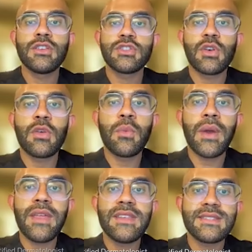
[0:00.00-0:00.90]
So the way
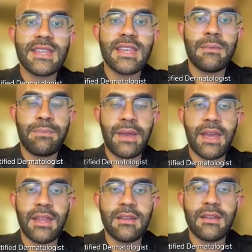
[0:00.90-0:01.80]
the skin
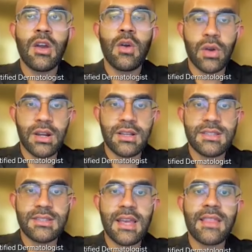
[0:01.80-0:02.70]
pen
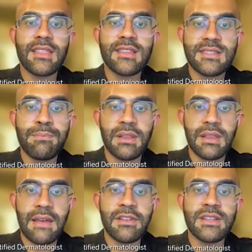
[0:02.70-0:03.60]
works at the simple
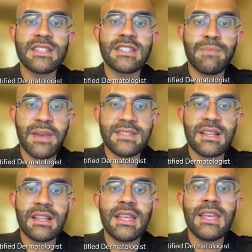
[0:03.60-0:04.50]
level is it's
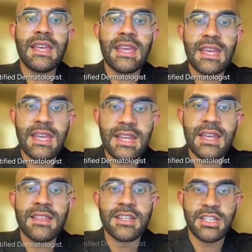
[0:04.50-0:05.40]
basically
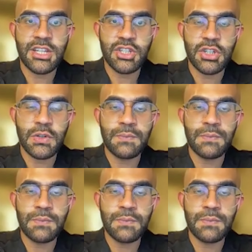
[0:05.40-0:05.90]
heating the tissue.